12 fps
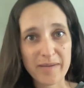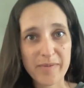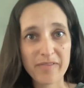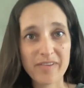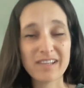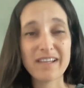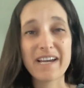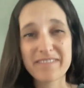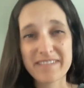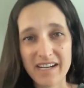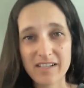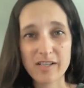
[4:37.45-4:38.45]
about the life
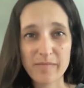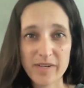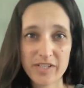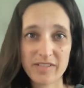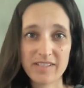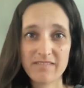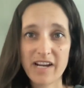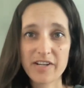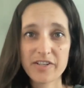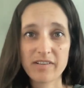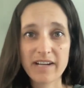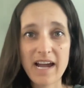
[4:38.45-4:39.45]
cycle emissions of
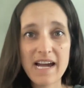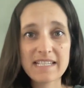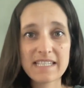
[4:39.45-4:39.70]
natural gas.